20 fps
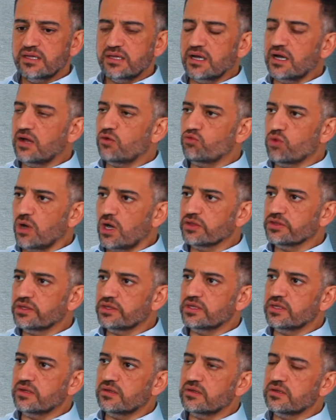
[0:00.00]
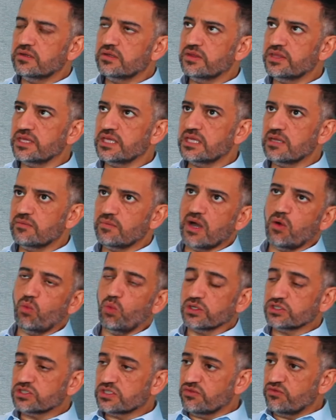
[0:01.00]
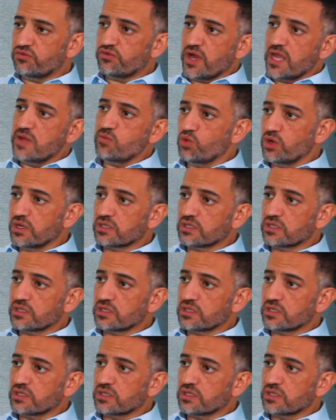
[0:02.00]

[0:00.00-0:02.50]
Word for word: rather than thinking about what's the framework